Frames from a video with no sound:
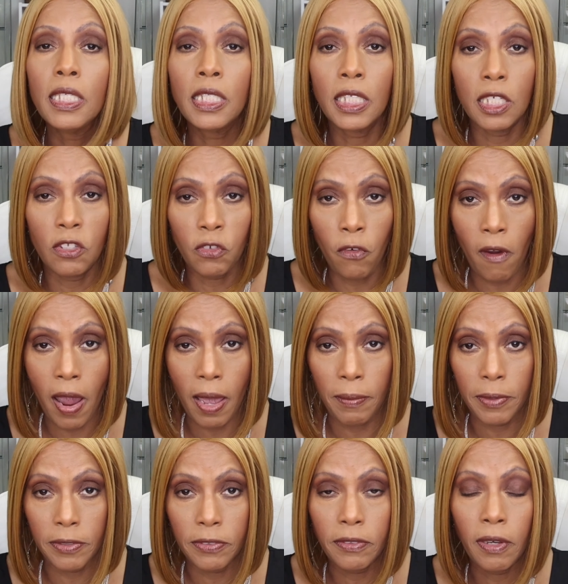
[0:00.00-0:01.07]

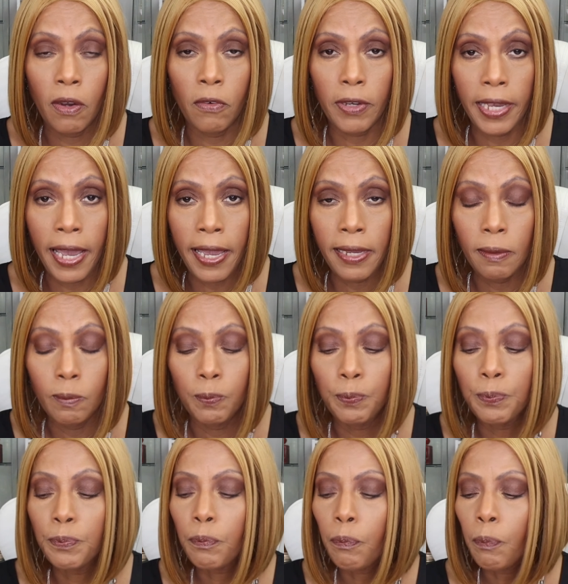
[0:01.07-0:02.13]
subscribers. Okay?
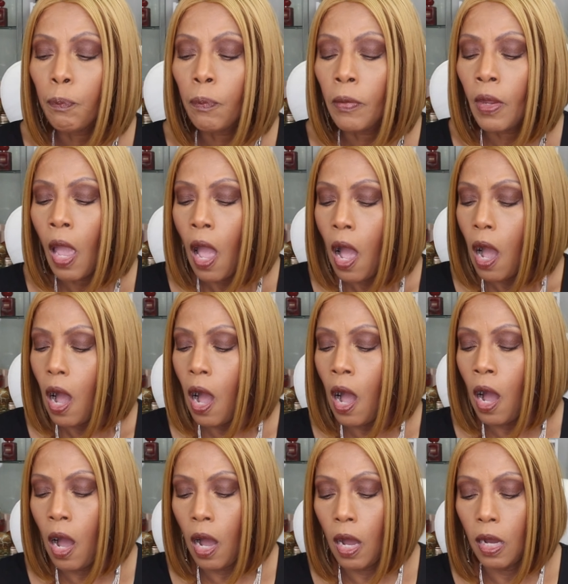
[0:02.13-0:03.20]

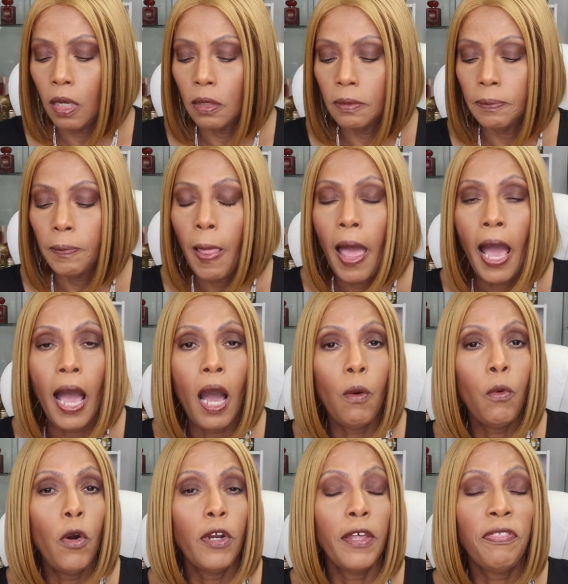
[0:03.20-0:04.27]
Um, I
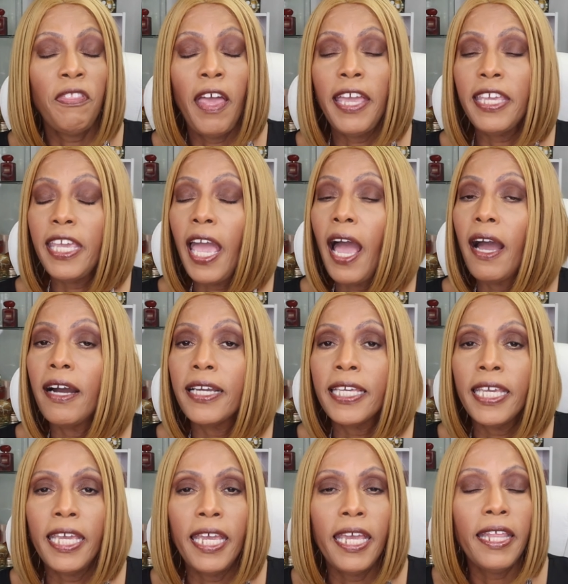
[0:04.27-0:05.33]
want to thank y'all
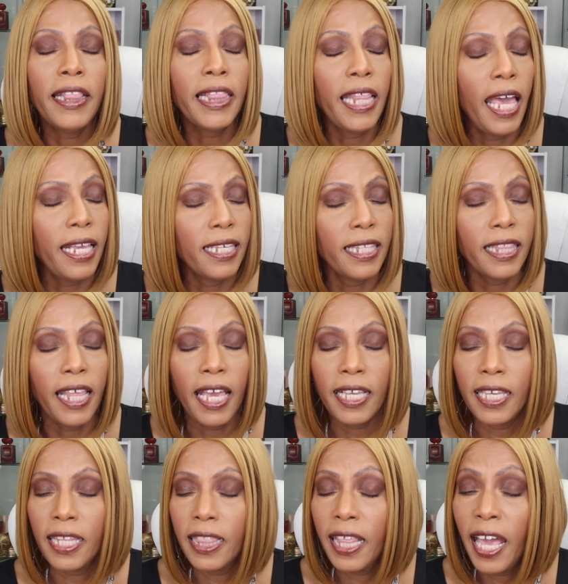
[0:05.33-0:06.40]
again. Thank you,
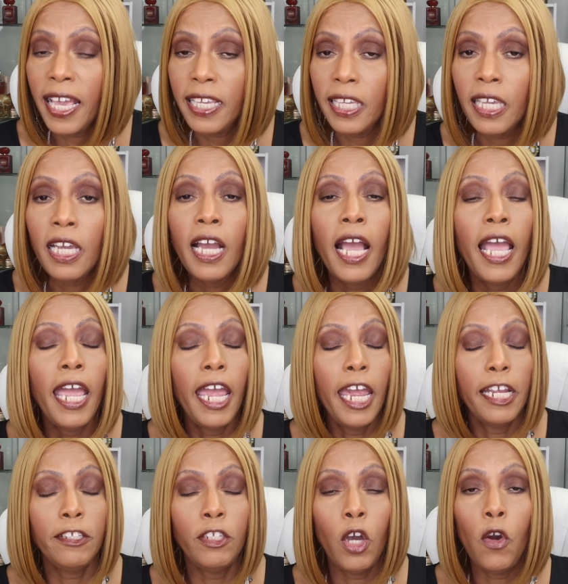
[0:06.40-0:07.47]
thank you, thank you.
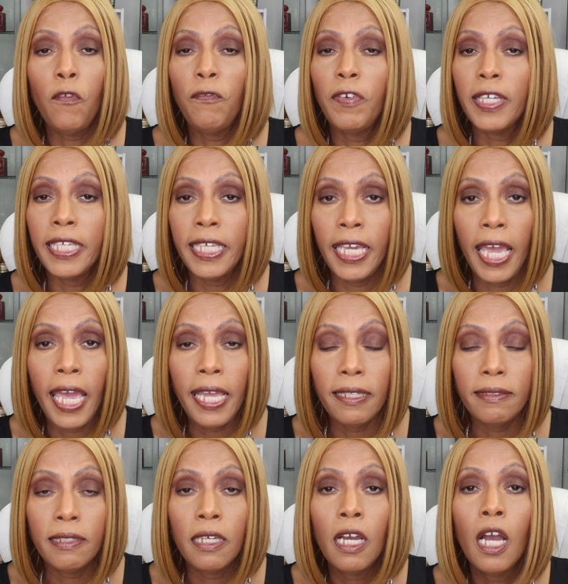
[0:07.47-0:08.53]
And don't
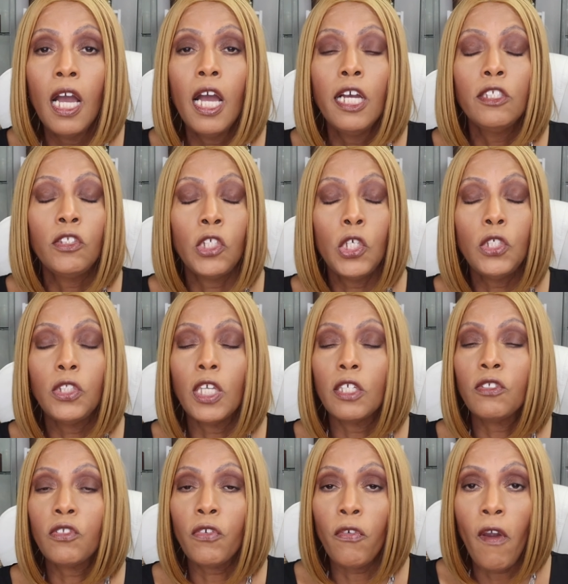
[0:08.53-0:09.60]
forget to
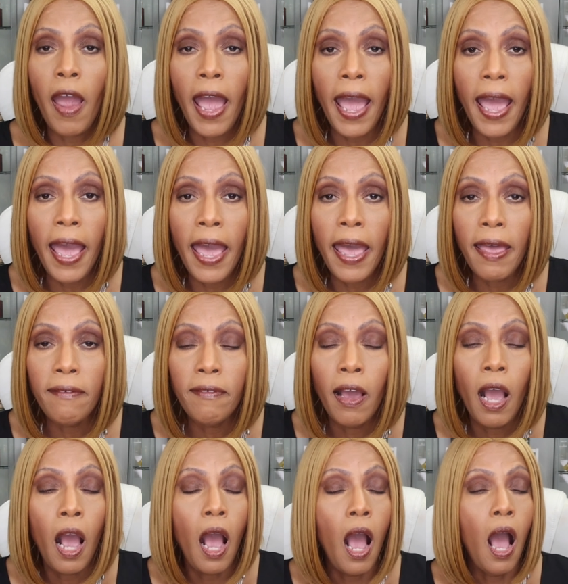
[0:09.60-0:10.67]
subscribe,
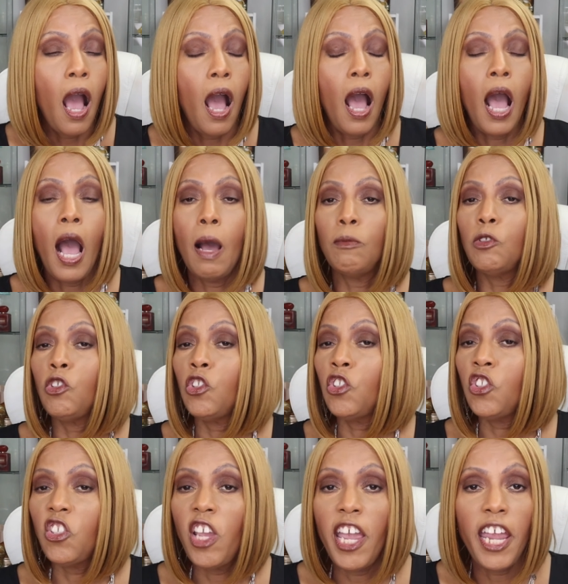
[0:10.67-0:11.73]
um,
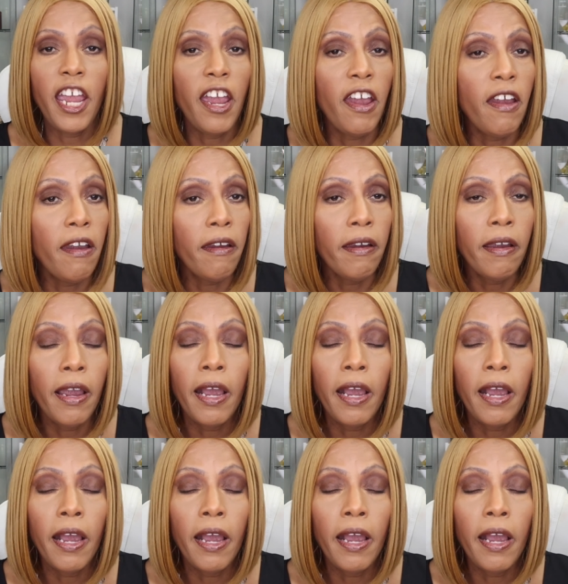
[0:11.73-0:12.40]
share,